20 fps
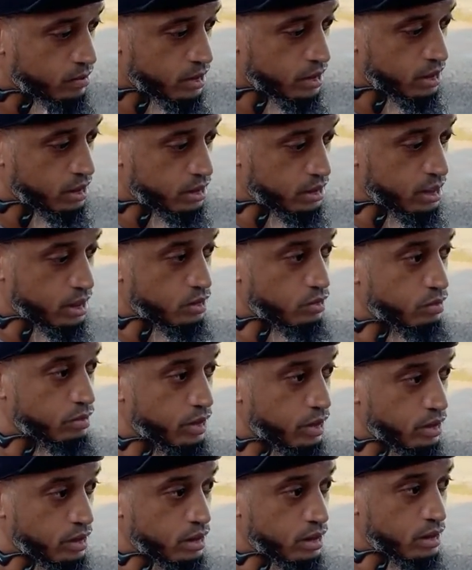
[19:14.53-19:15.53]
to continue
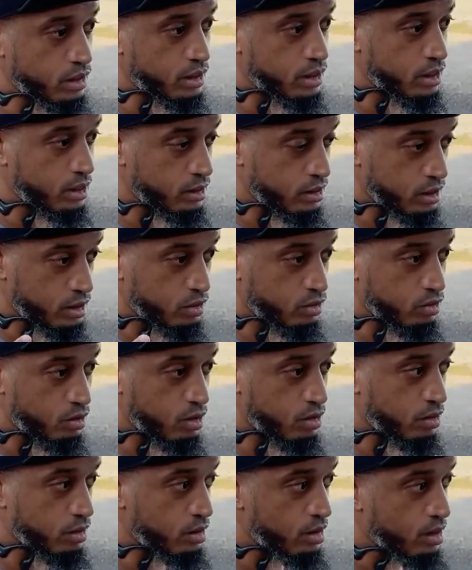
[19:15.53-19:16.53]
building, to continue
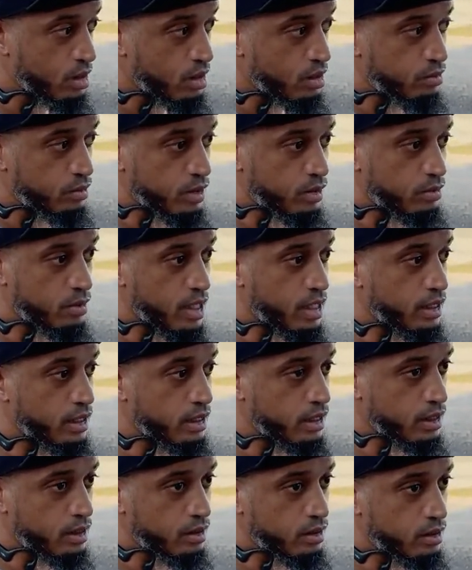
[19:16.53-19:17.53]
growing, be better
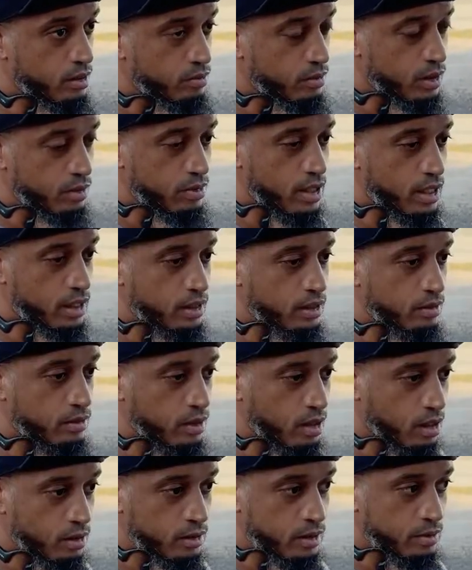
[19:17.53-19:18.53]
than
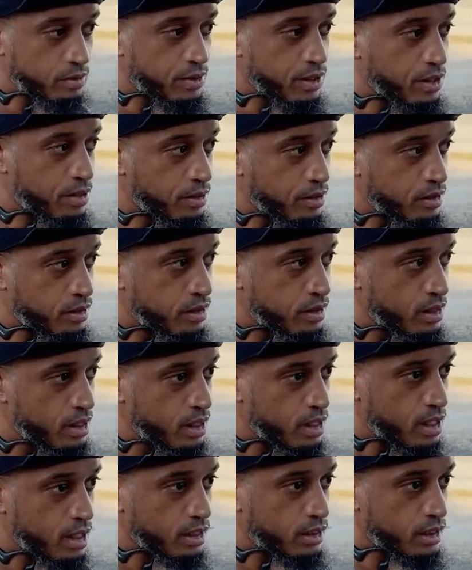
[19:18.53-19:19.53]
your parents,
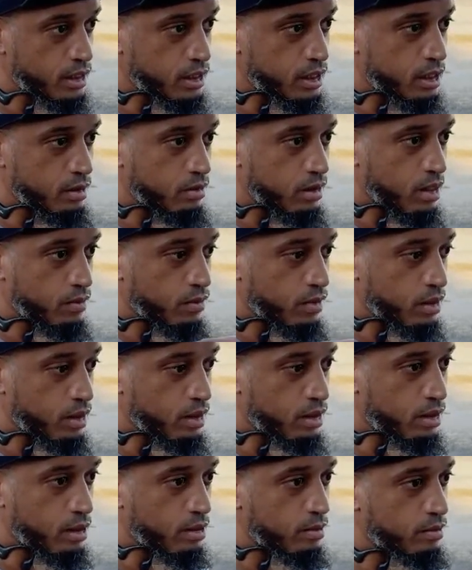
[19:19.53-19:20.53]
and just keep
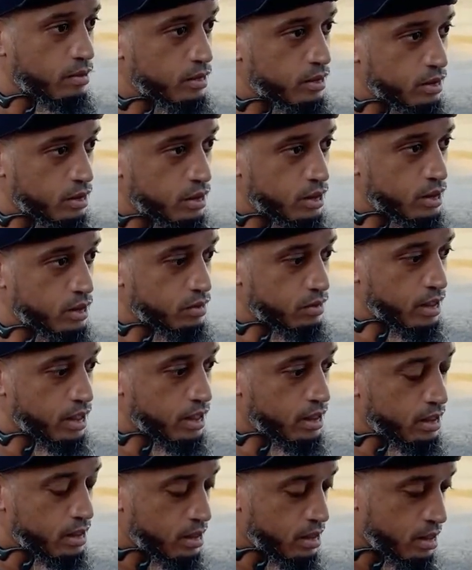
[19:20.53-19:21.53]
leveling up. So this
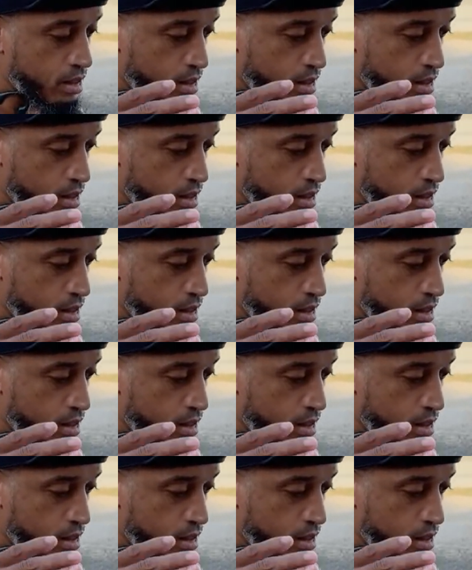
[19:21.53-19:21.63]
way,